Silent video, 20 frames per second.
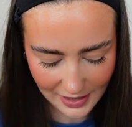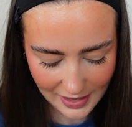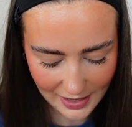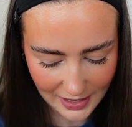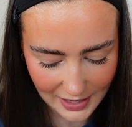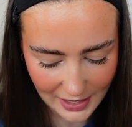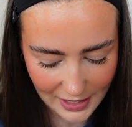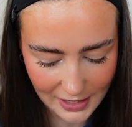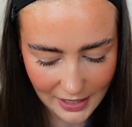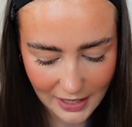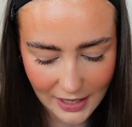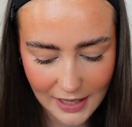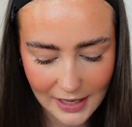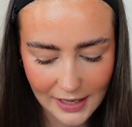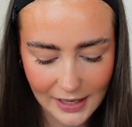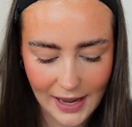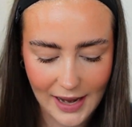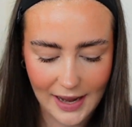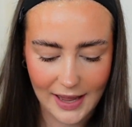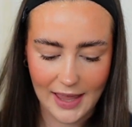in
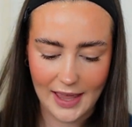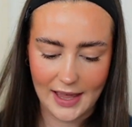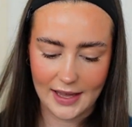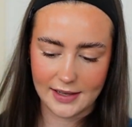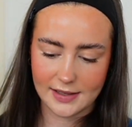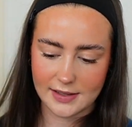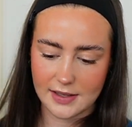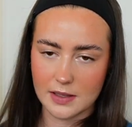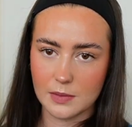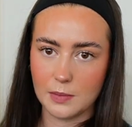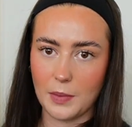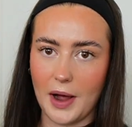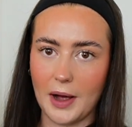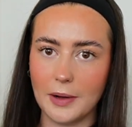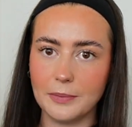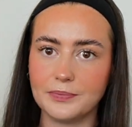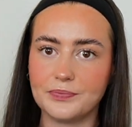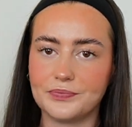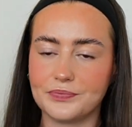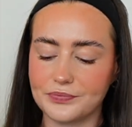leggings as
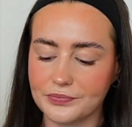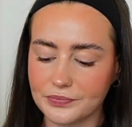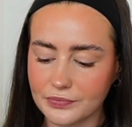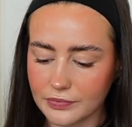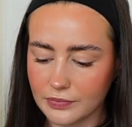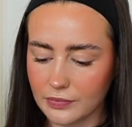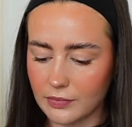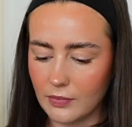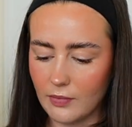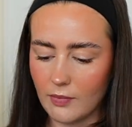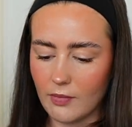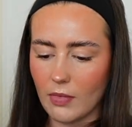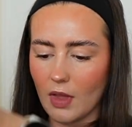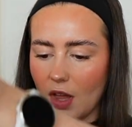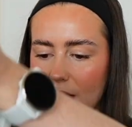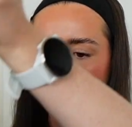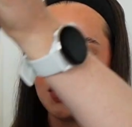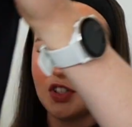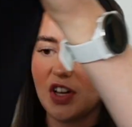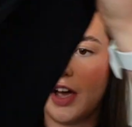well.
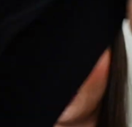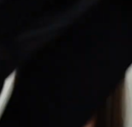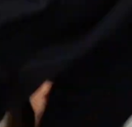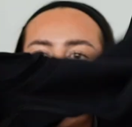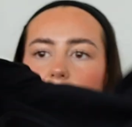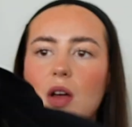So